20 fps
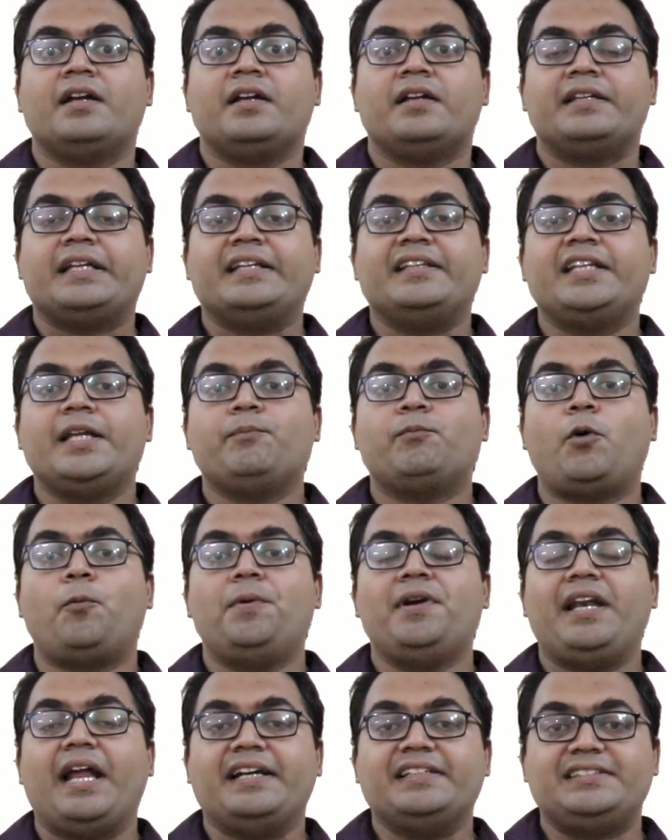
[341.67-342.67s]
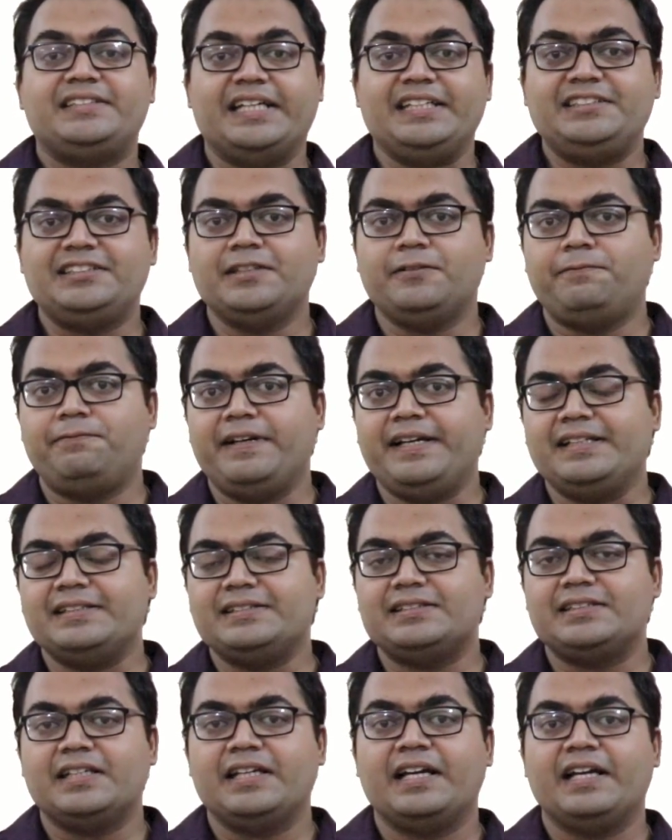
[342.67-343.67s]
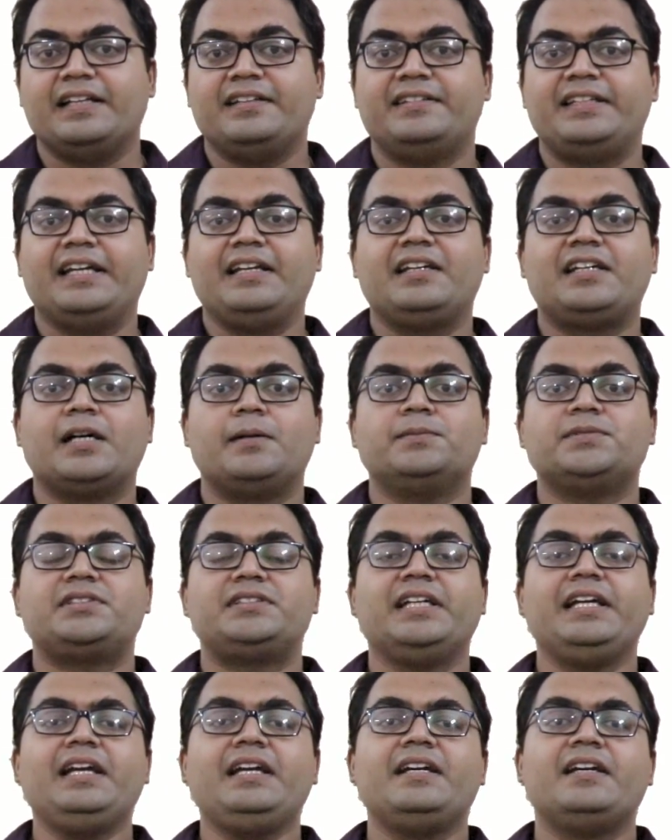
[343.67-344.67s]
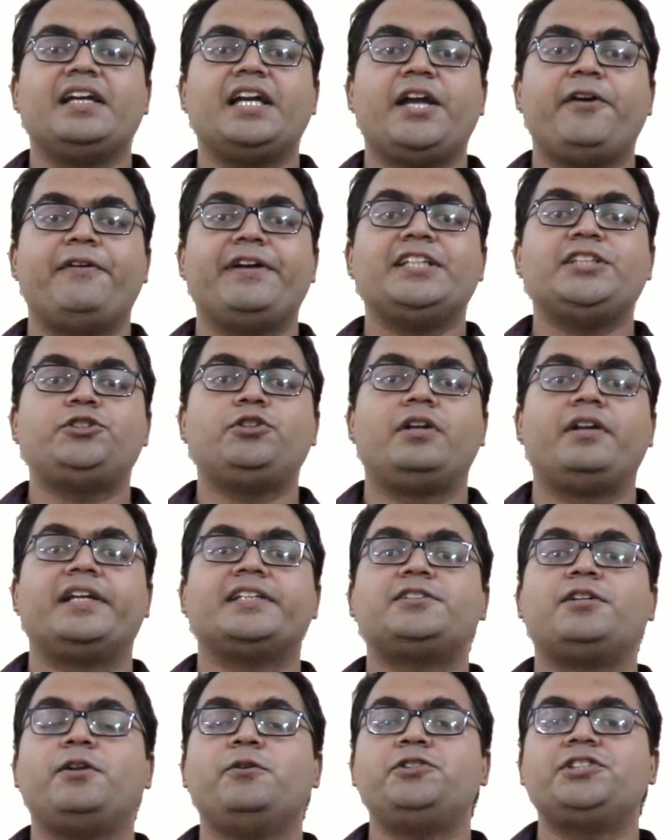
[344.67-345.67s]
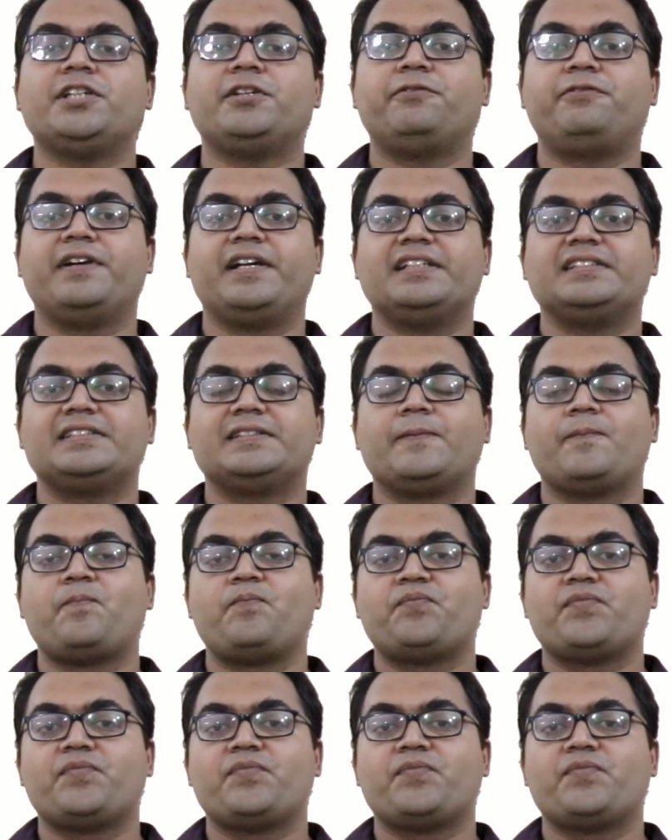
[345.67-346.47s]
then the mobilization phase, and then comes the eventual resolution phase.